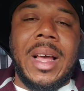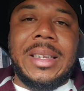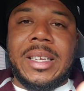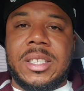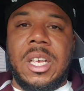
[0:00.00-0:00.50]

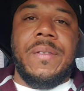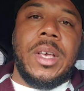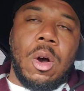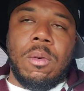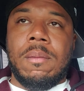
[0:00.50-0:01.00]
this
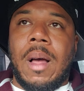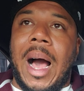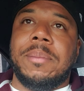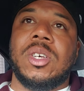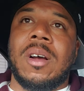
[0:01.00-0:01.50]
CVO.
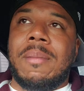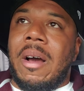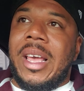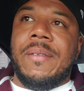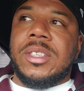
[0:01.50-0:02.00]
I'm talking
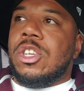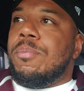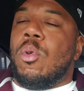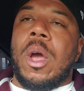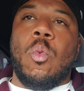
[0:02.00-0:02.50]
about even to the
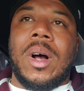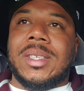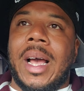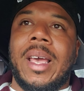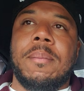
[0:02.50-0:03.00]
point
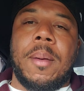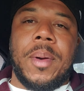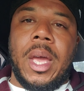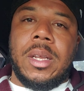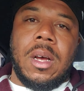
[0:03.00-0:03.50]
once I get my
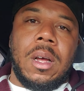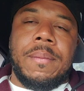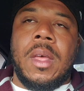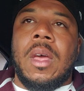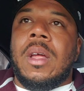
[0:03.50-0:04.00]
paint done.
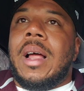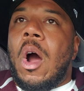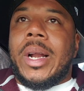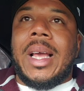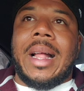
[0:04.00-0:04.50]
I
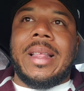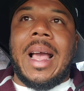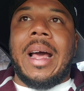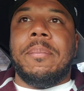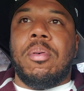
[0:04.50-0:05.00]
already got the
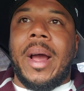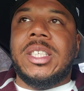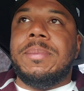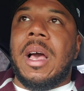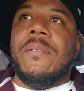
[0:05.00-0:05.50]
guy to
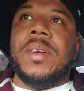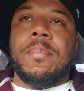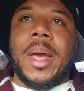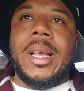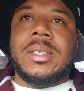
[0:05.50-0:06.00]
price me out for the
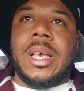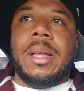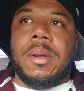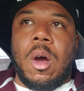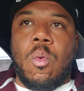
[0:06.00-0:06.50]
paint
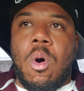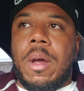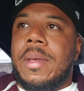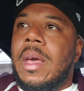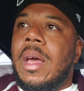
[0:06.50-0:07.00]
scheme that I
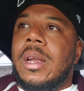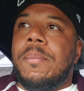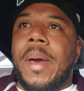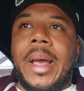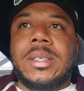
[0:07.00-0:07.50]
want. The
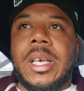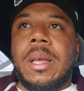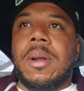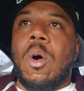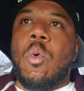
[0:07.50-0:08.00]
paint
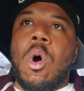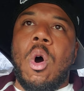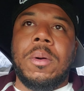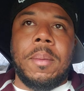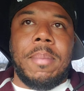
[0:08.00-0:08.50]
scheme that I want
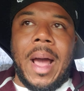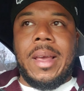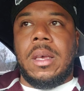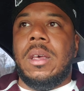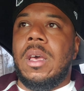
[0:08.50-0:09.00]
on the
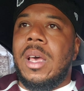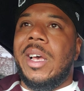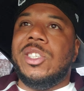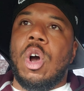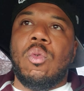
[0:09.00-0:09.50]
bike
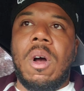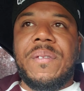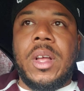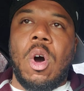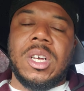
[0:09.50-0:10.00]
is going to
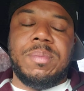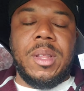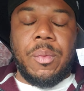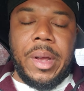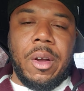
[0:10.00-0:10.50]
roughly cost me
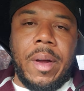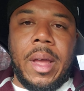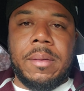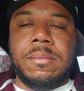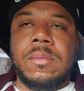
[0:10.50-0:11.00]
3 grand.